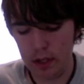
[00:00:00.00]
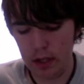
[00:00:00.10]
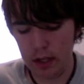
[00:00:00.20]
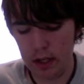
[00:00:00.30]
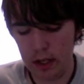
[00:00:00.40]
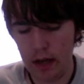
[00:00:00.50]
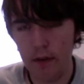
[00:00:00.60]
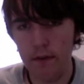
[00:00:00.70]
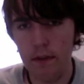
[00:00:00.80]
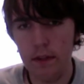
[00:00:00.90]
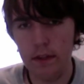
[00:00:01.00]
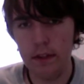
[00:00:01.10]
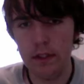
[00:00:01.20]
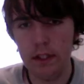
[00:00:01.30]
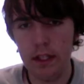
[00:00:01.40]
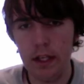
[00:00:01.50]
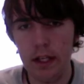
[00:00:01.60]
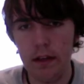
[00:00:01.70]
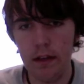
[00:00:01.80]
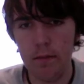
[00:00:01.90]
and how it feels, and
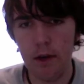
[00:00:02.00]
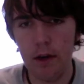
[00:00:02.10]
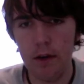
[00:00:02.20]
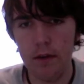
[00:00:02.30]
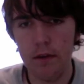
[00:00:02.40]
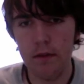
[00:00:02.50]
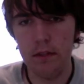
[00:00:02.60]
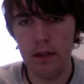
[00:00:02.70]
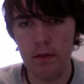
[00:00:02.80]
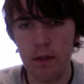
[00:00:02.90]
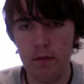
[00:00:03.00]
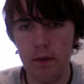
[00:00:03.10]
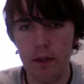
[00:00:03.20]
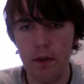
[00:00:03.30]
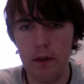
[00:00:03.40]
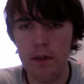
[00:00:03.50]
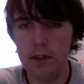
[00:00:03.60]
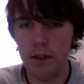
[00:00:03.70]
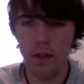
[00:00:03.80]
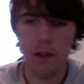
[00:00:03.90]
then compare it to several different
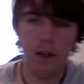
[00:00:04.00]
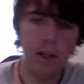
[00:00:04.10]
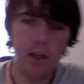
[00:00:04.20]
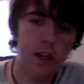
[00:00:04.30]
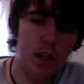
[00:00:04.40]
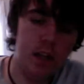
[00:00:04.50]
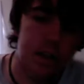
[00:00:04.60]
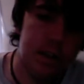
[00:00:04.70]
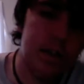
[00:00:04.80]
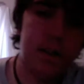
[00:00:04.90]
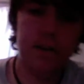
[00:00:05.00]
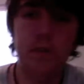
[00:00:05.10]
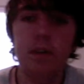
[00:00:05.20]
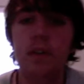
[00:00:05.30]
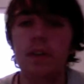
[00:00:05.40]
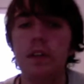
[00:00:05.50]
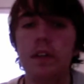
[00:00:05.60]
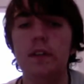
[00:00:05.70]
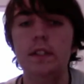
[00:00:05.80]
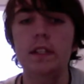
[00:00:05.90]
yo-yos. So
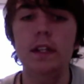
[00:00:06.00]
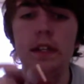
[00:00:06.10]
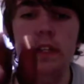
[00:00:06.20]
here's the